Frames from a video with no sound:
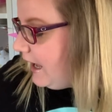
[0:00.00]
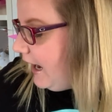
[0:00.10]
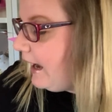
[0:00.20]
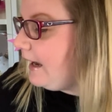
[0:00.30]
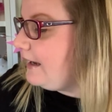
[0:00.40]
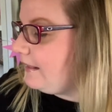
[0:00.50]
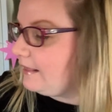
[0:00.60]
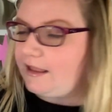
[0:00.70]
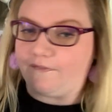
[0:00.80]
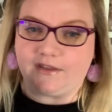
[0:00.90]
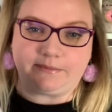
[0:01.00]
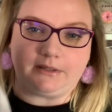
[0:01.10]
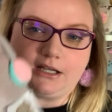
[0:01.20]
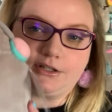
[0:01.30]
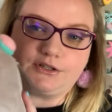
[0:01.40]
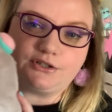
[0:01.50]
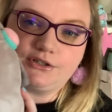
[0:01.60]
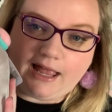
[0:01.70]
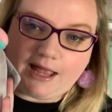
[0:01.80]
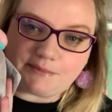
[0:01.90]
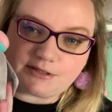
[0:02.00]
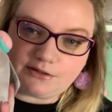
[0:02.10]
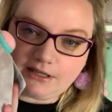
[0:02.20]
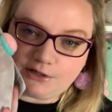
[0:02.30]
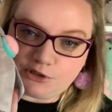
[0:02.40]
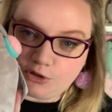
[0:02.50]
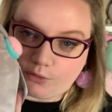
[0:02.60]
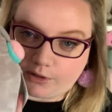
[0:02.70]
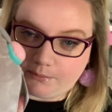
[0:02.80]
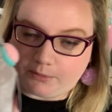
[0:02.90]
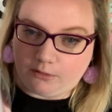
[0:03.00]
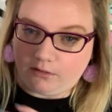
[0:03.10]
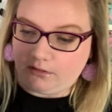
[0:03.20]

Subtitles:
I love this plush. Absolutely adorable.